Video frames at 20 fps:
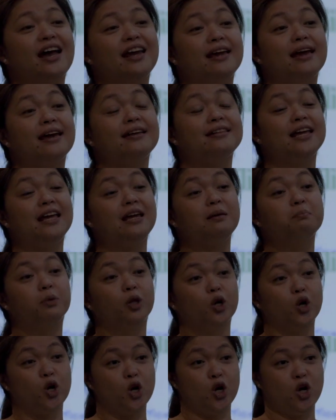that the
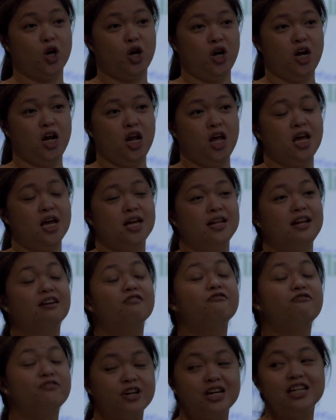state of democracy in the
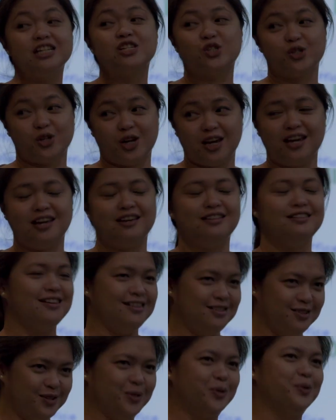Philippines right now is
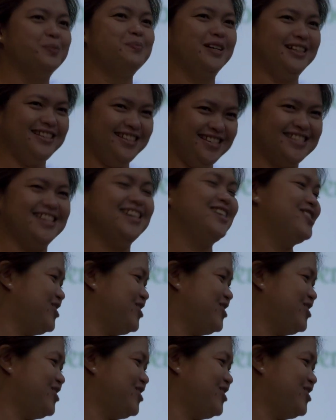degrading. It is